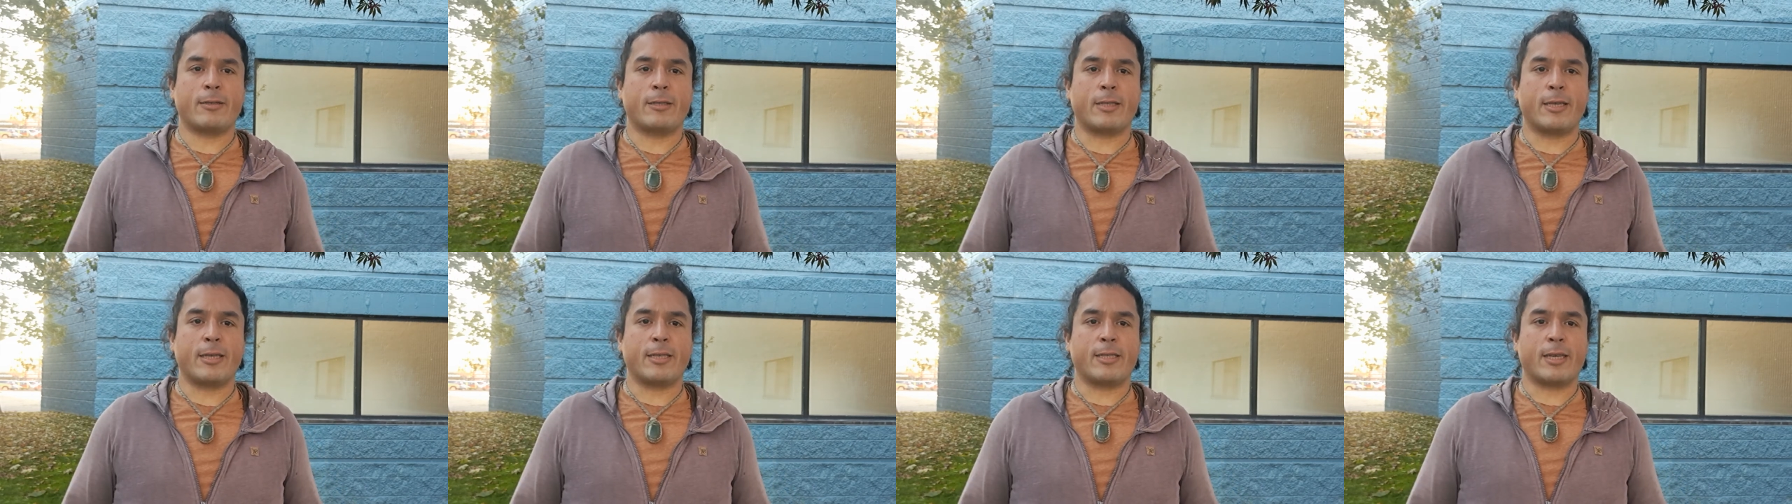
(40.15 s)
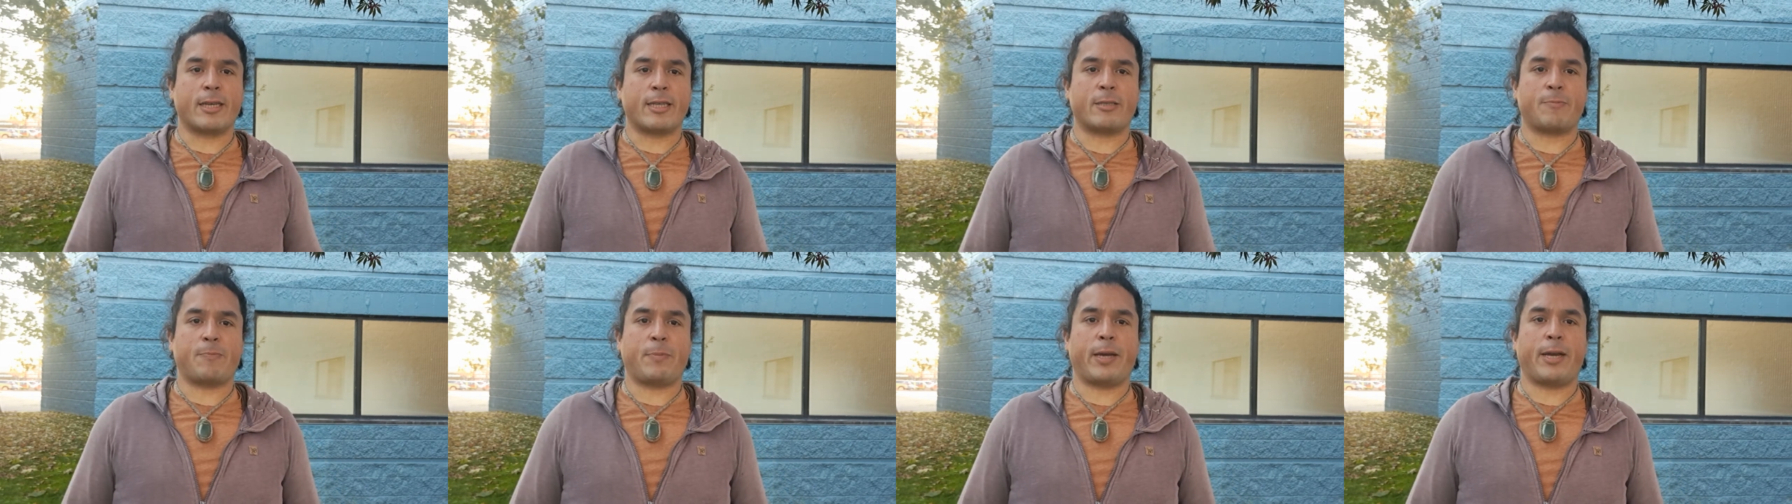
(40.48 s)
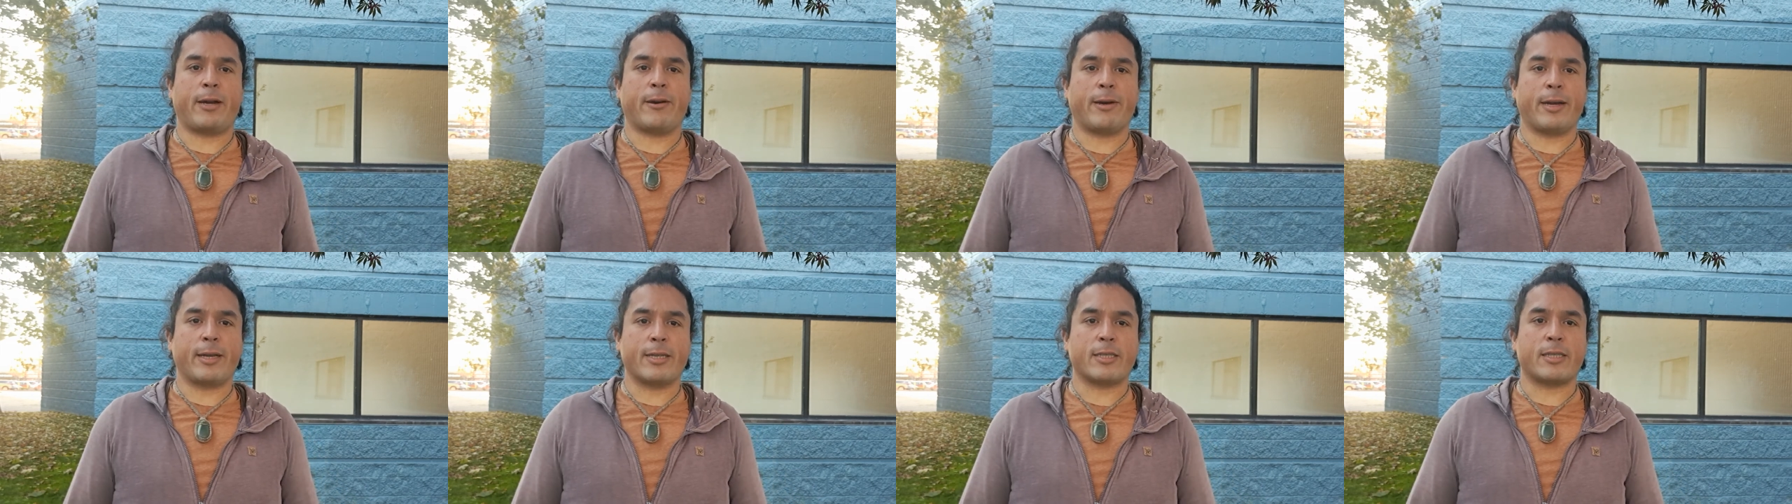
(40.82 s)
this
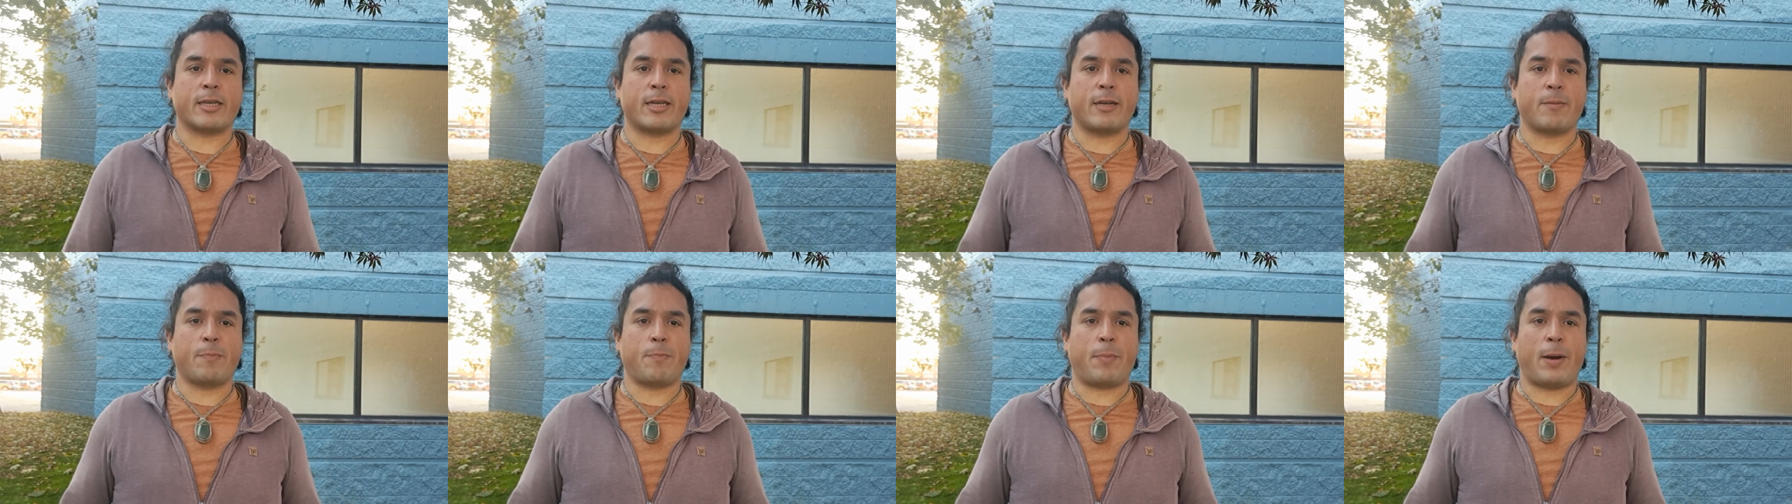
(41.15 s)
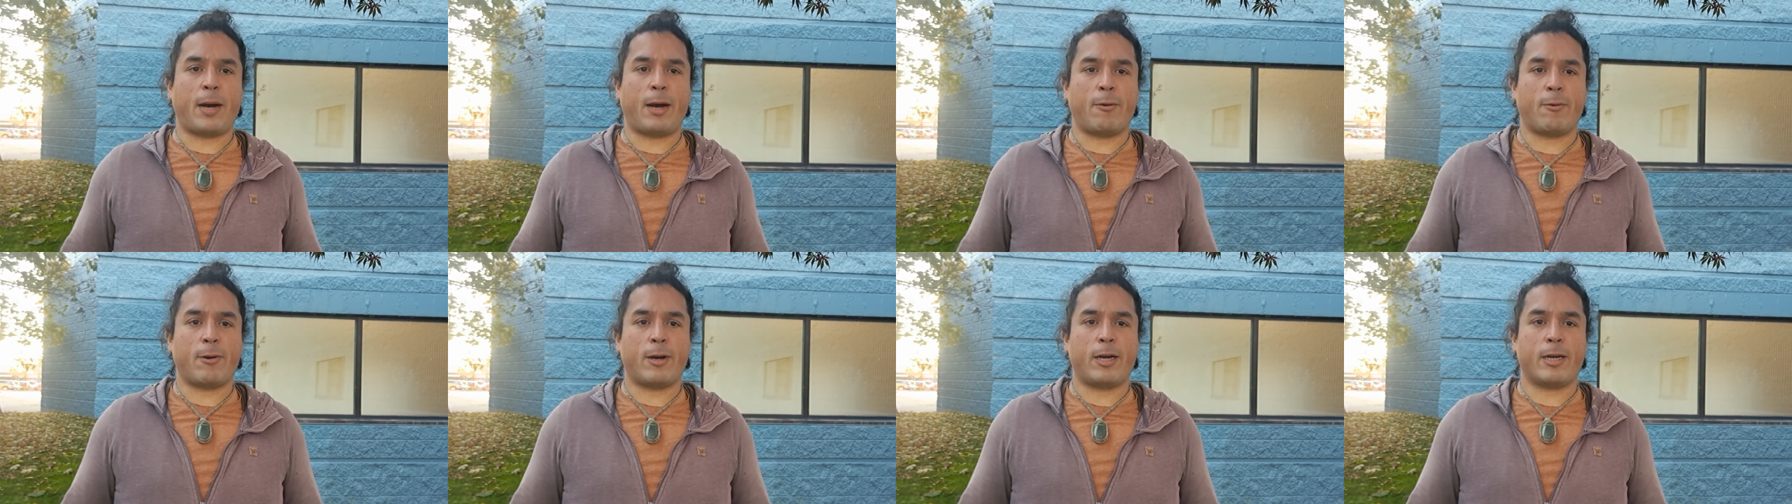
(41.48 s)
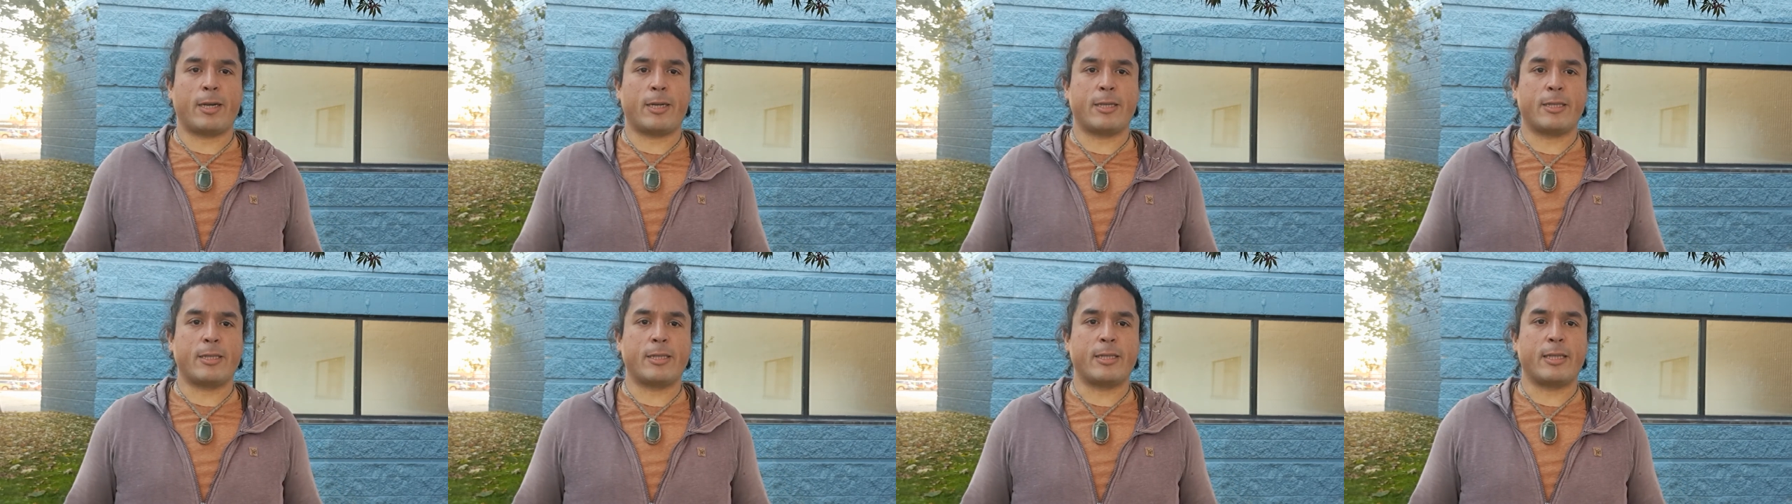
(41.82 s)
experience and
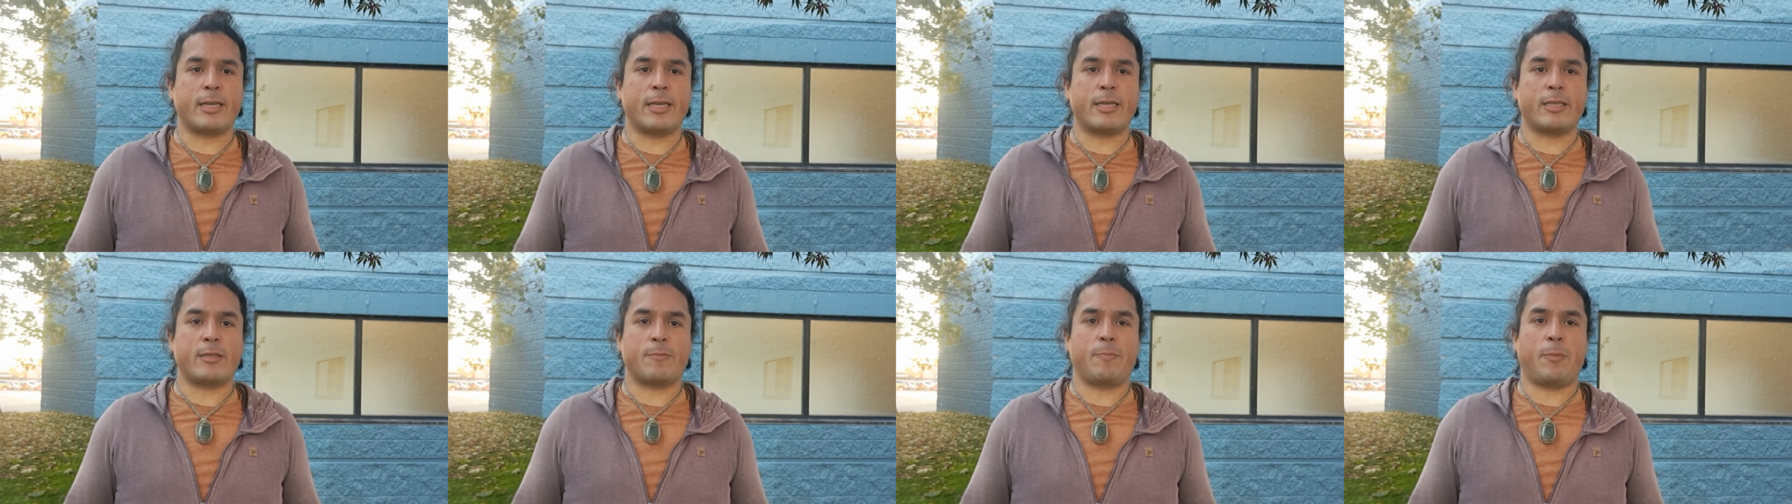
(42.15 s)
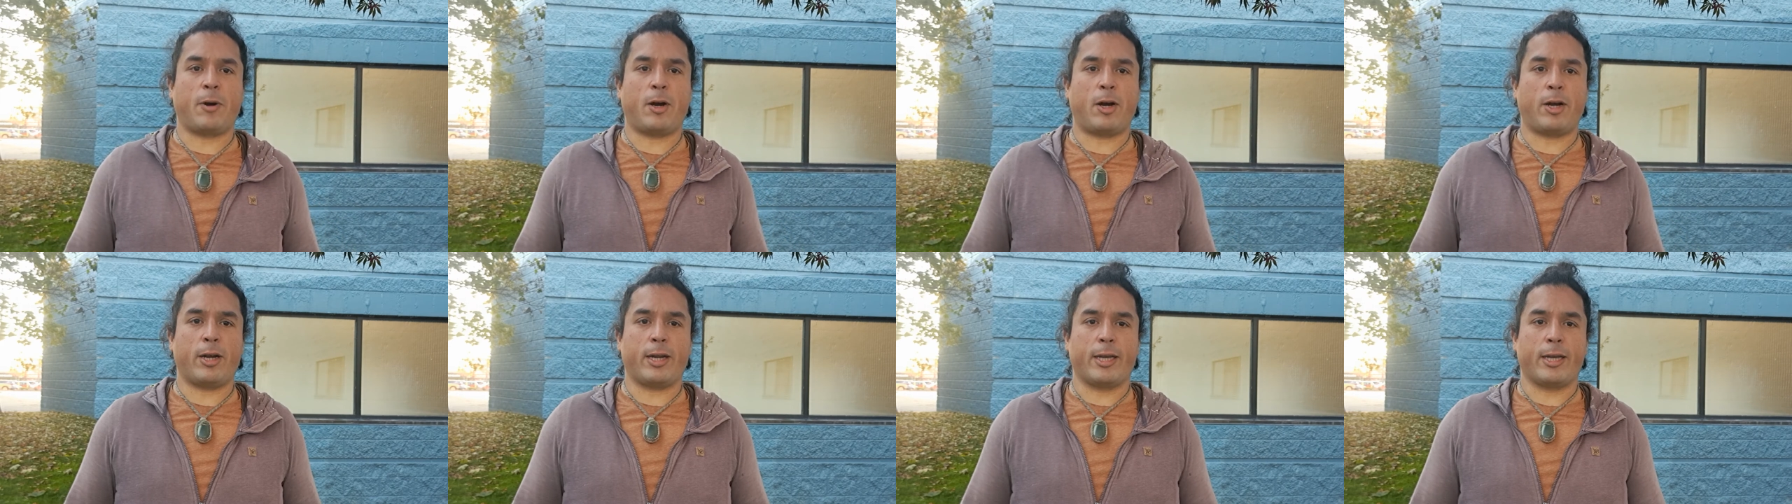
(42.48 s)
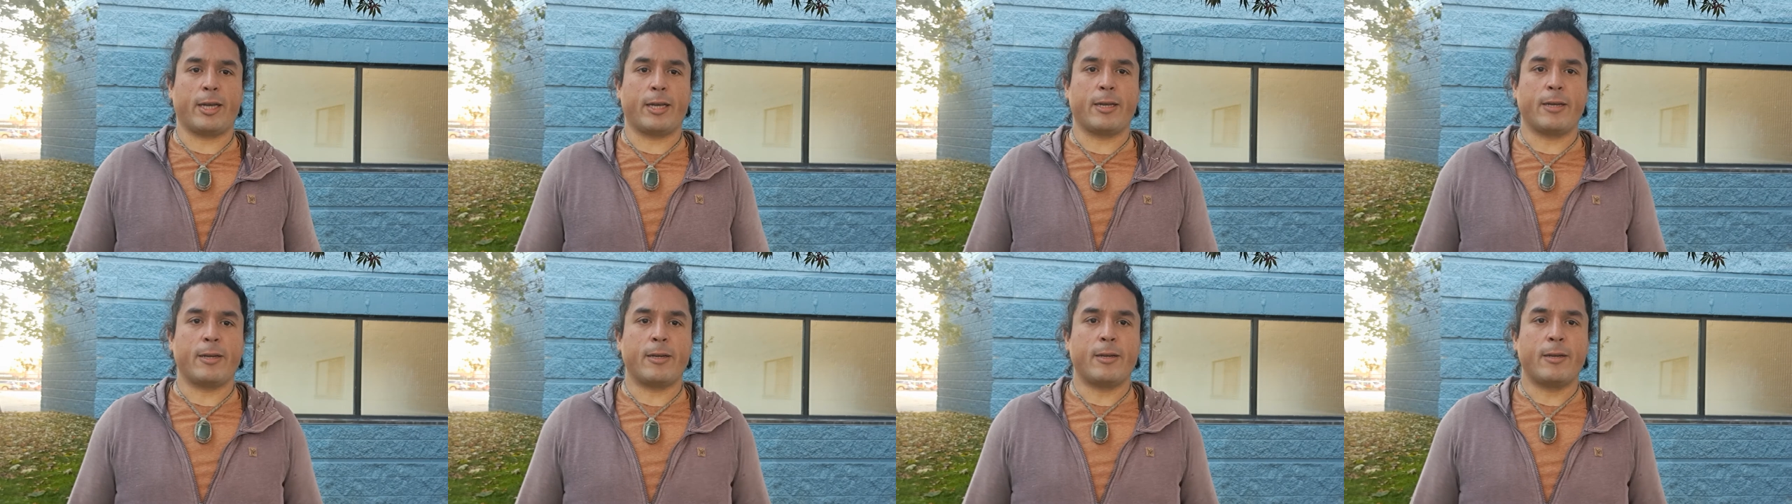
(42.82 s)
power this body